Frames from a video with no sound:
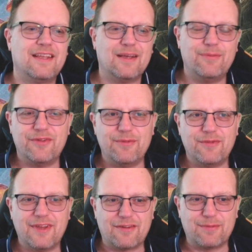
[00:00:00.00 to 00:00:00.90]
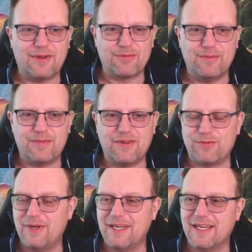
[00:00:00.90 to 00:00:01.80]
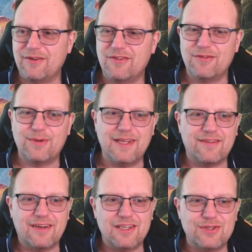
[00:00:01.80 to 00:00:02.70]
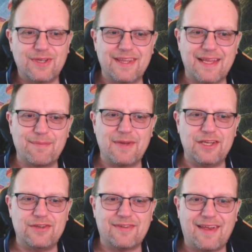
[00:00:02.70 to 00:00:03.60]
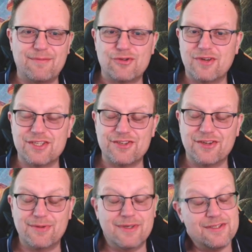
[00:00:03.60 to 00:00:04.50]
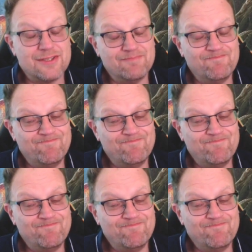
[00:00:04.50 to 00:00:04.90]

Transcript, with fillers: comes in with X plus one plus one counters. When it dies, you get that many treasure tokens.